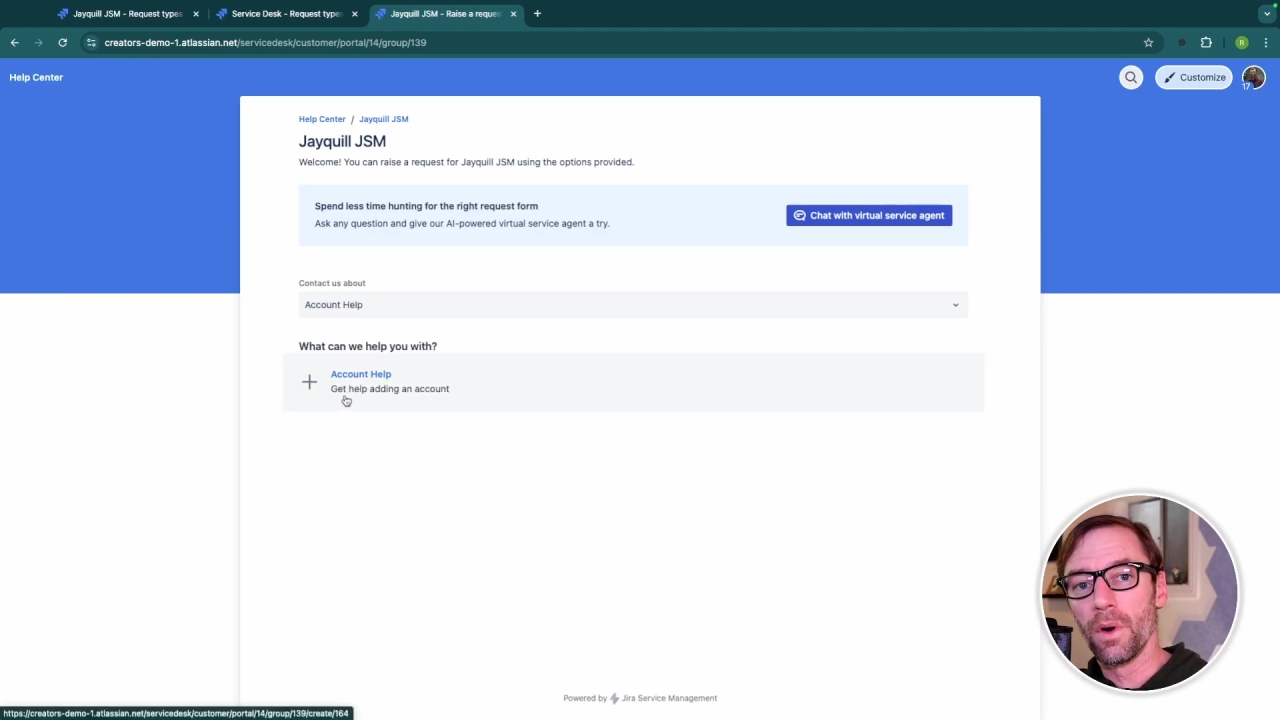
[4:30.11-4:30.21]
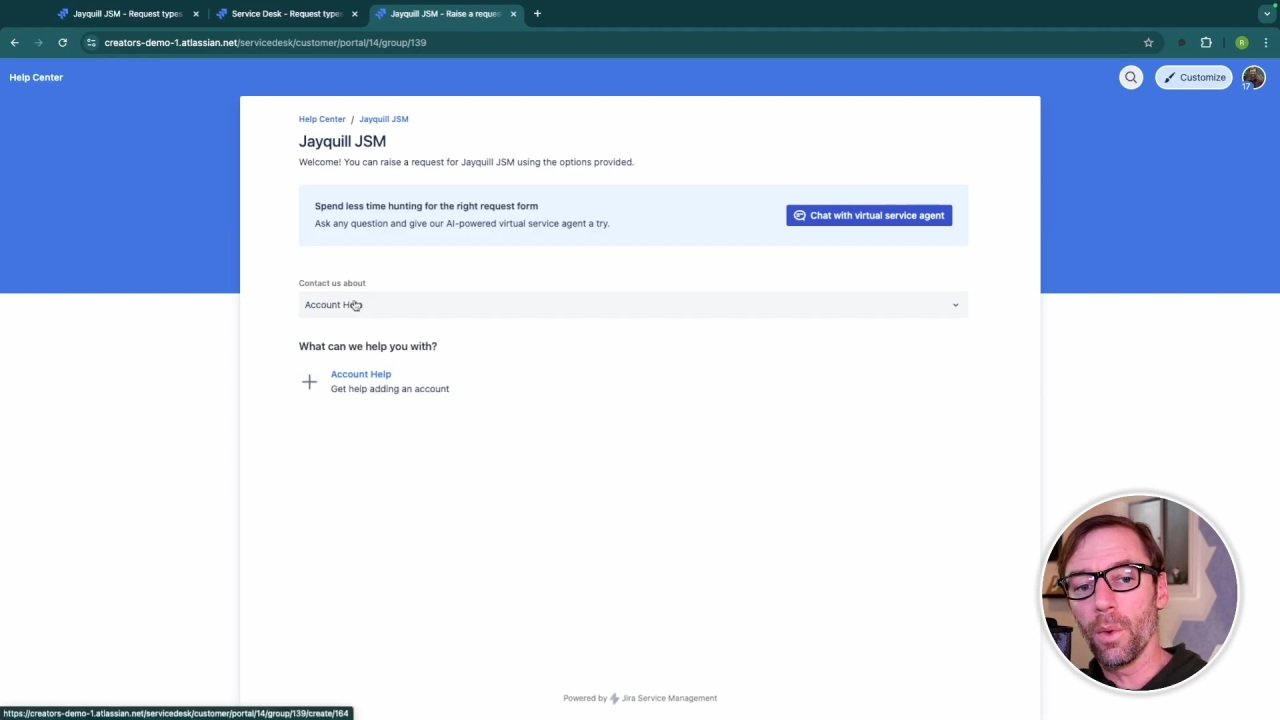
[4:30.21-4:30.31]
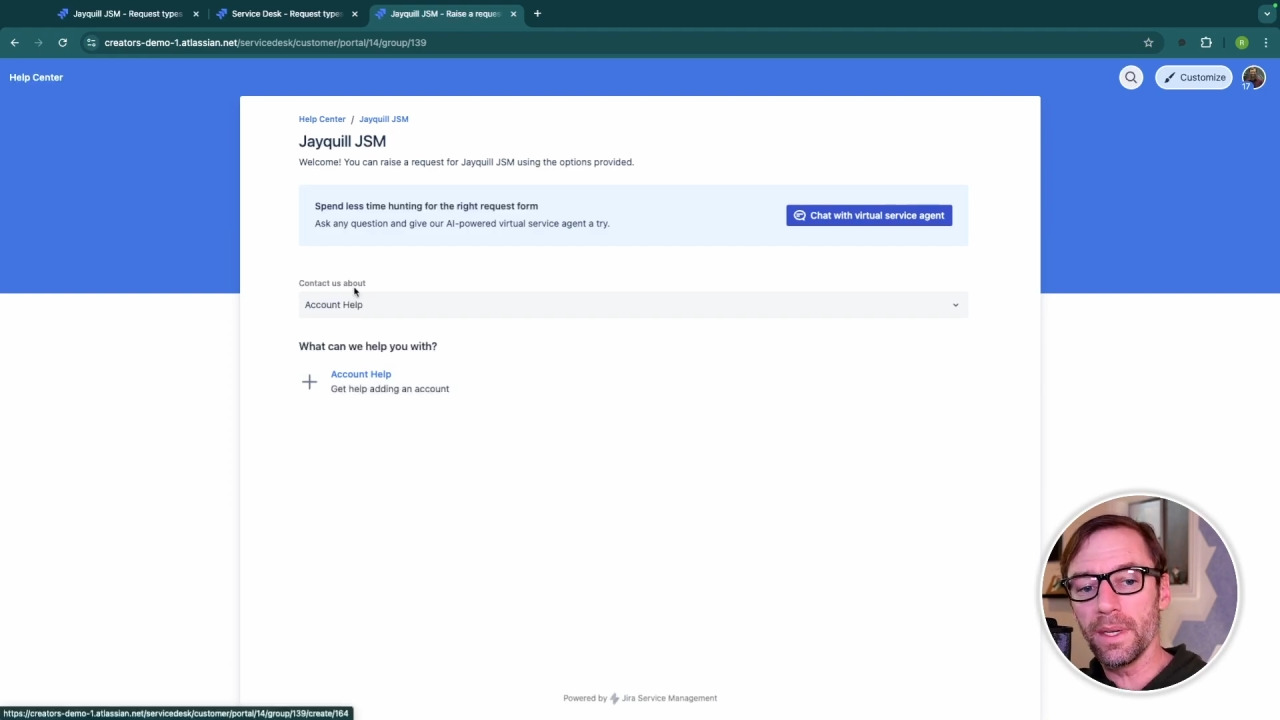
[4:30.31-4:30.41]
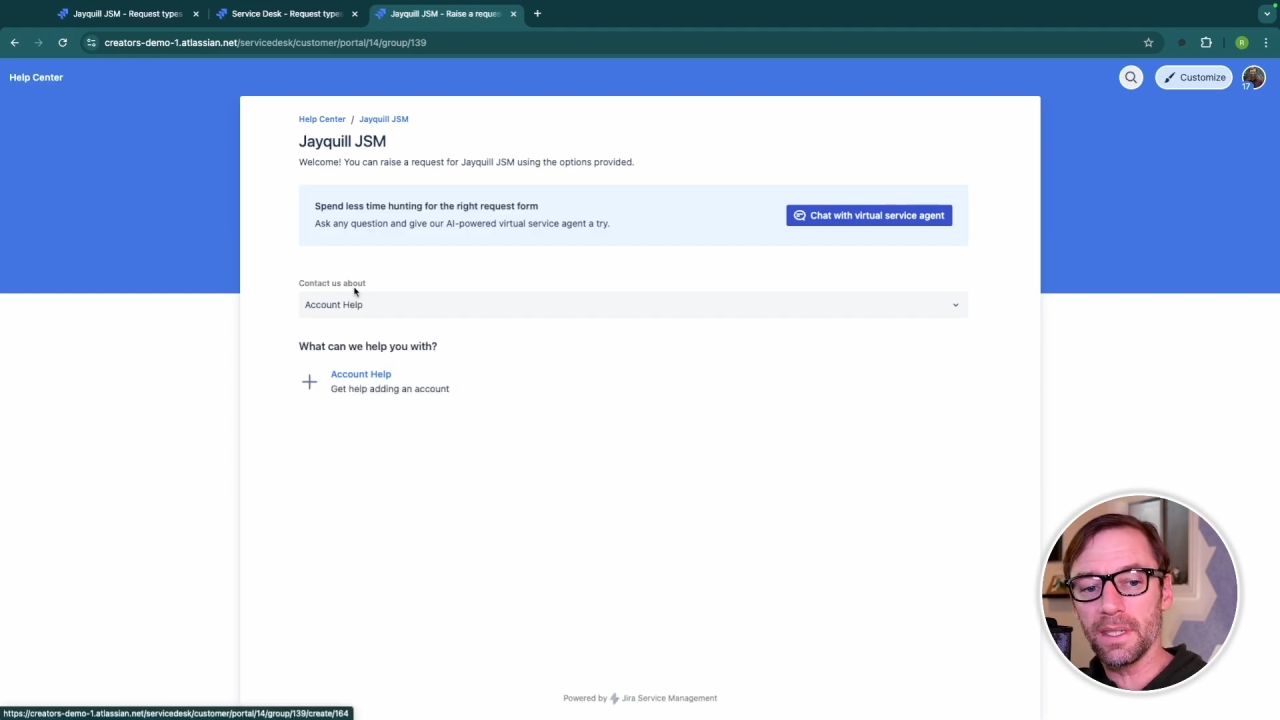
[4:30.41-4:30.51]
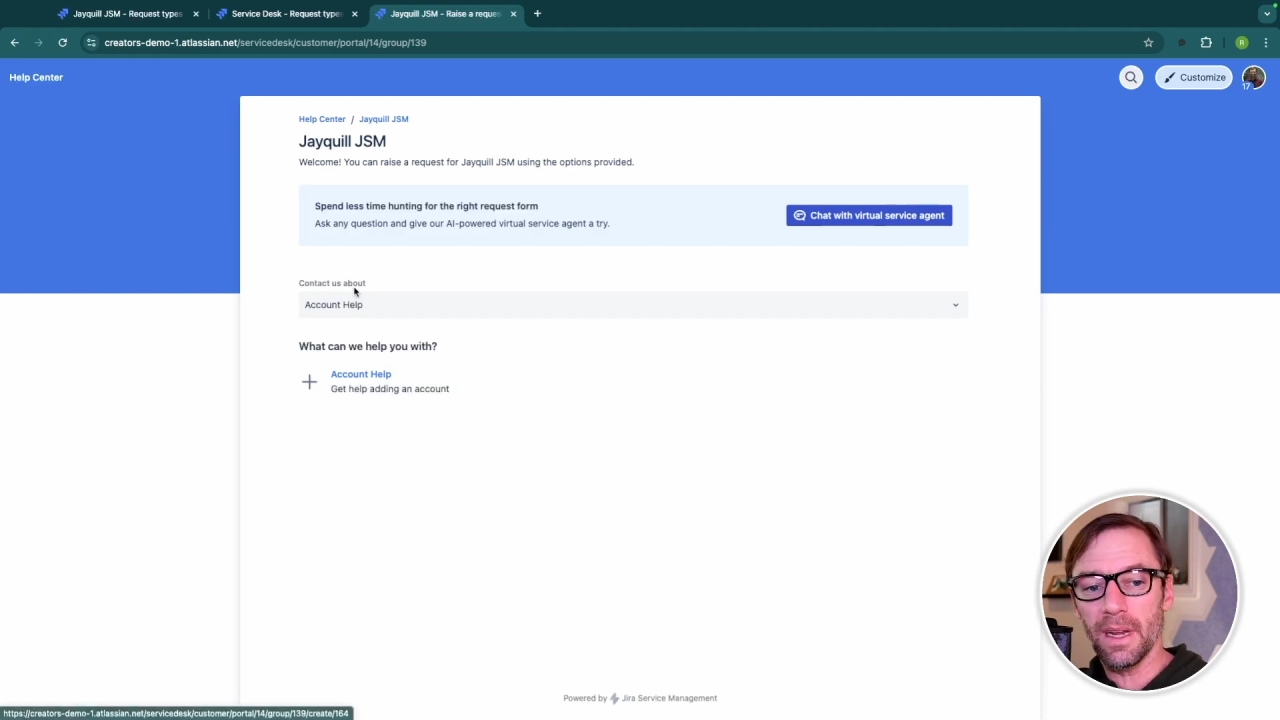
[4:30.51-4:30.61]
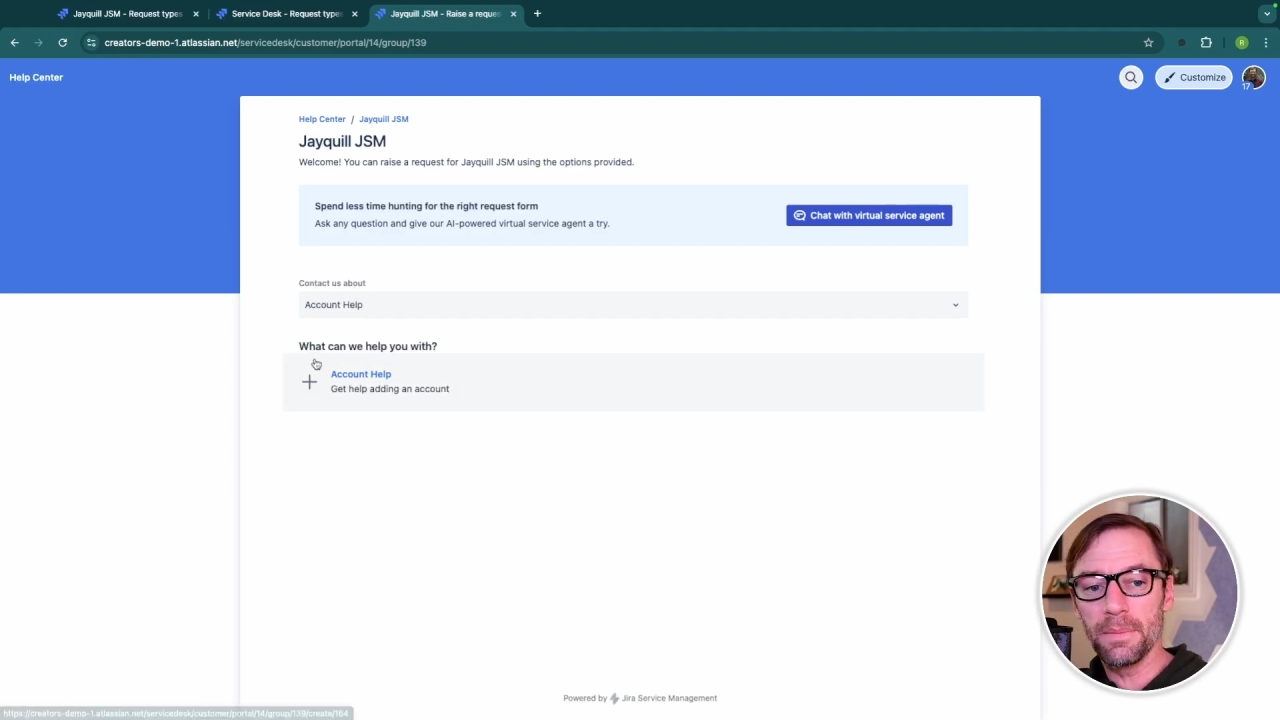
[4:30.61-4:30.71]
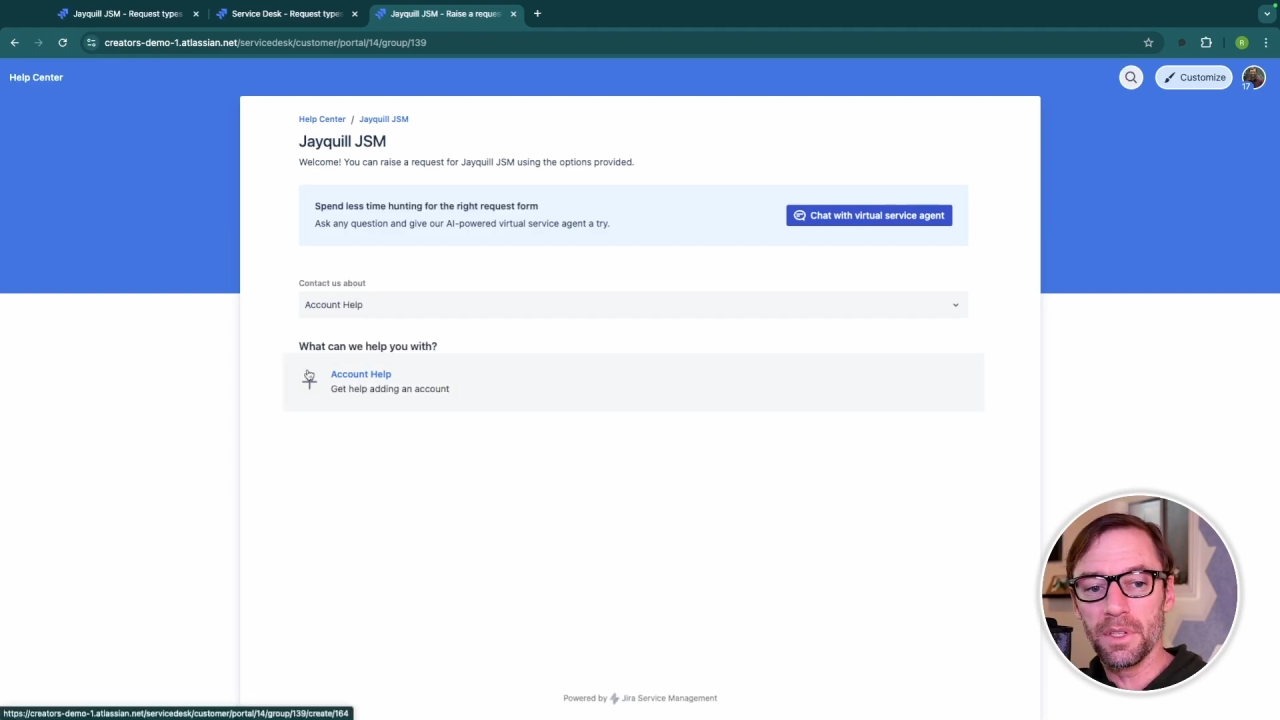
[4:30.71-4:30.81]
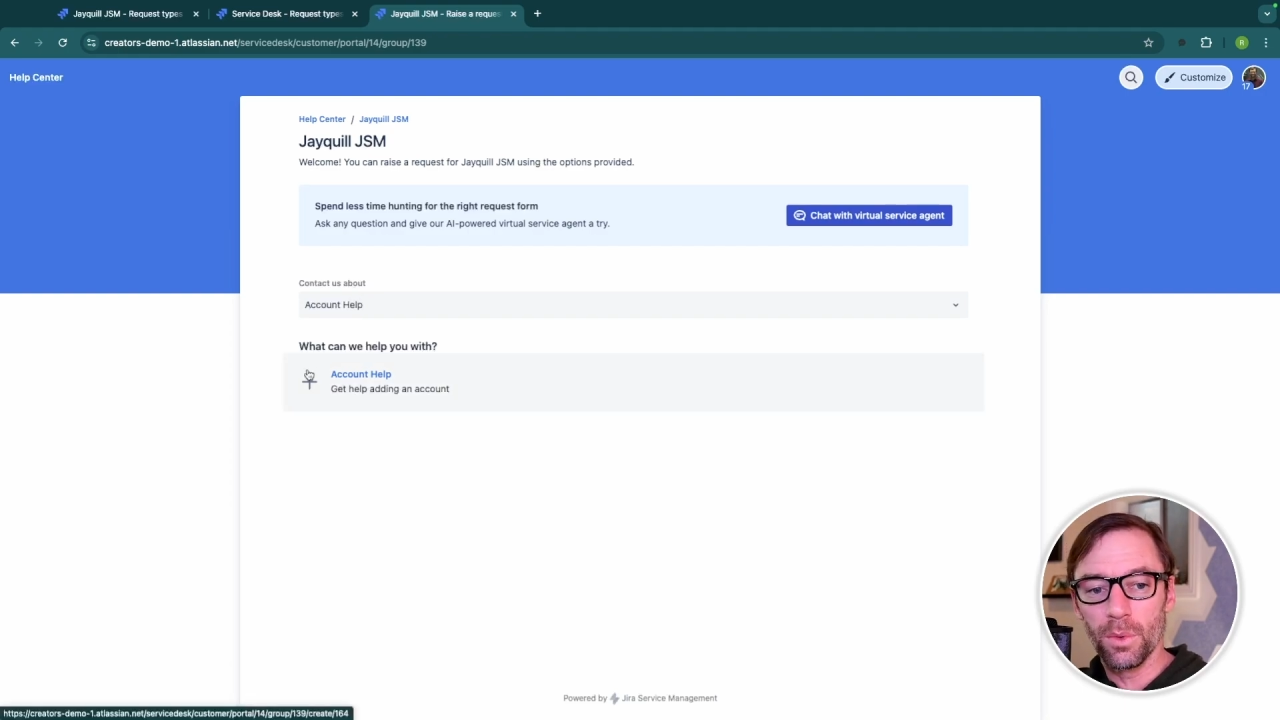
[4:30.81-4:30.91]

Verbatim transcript: request types